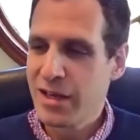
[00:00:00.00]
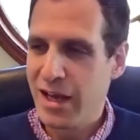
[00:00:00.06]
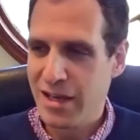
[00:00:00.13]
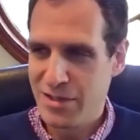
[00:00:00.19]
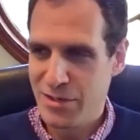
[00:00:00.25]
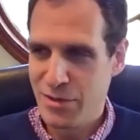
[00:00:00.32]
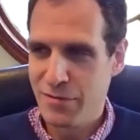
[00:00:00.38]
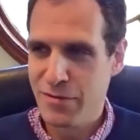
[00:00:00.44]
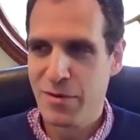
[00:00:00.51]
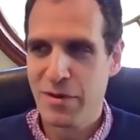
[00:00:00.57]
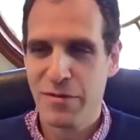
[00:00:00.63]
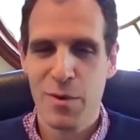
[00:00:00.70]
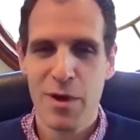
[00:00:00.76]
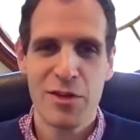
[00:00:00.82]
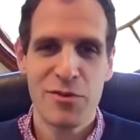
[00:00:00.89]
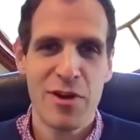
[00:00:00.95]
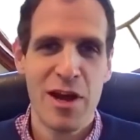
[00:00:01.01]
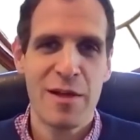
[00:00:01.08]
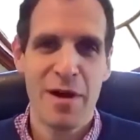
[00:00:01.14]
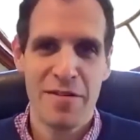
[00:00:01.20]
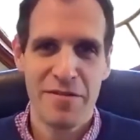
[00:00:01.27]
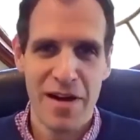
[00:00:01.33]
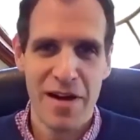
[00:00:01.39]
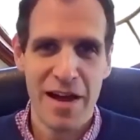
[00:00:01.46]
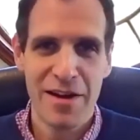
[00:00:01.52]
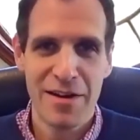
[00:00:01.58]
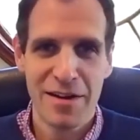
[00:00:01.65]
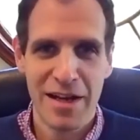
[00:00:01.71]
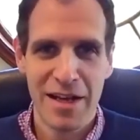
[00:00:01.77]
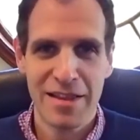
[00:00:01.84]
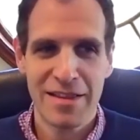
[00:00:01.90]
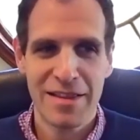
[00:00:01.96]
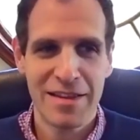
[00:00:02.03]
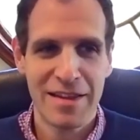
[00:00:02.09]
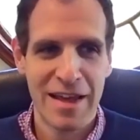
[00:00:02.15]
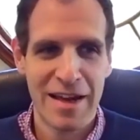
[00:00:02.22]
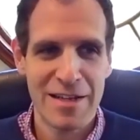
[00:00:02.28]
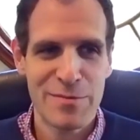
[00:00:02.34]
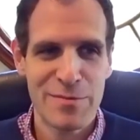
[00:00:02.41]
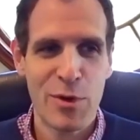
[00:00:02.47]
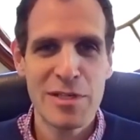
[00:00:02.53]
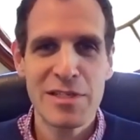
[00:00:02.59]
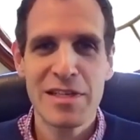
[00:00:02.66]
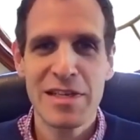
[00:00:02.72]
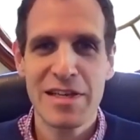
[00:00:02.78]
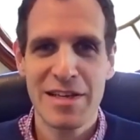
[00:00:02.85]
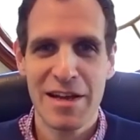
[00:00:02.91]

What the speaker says: So if you want to trial by fire at a sports league,